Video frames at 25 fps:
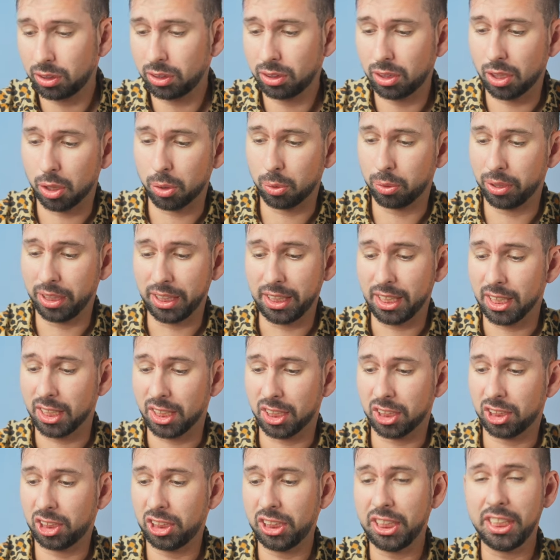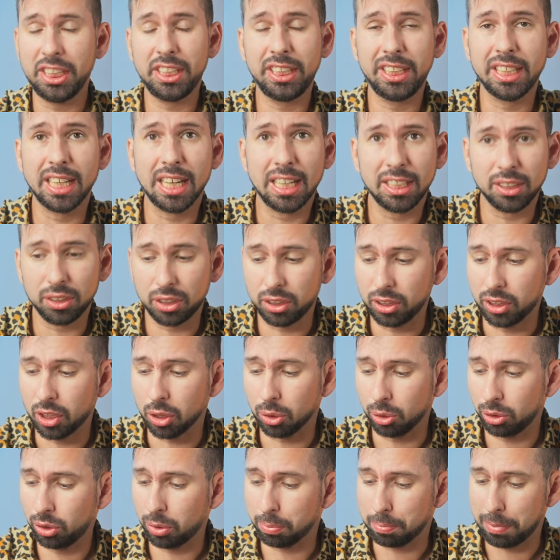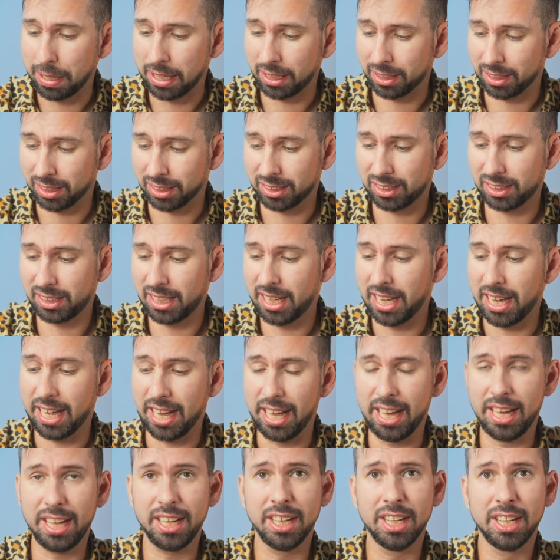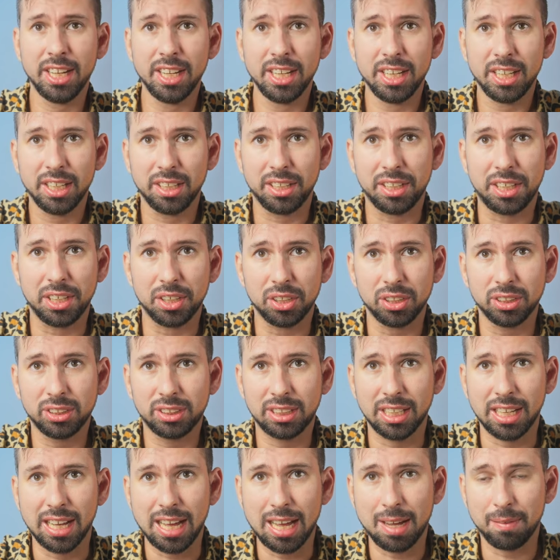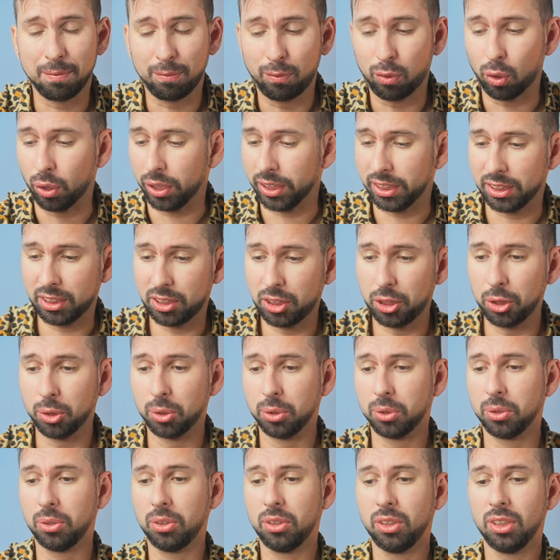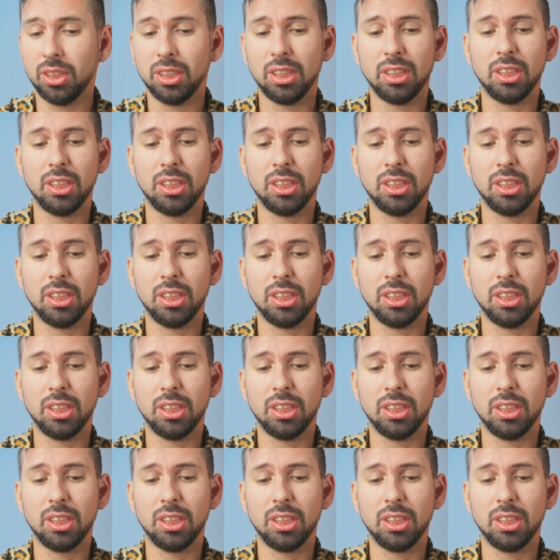Konica Yashica, you could go to Pentax K, there's the M42,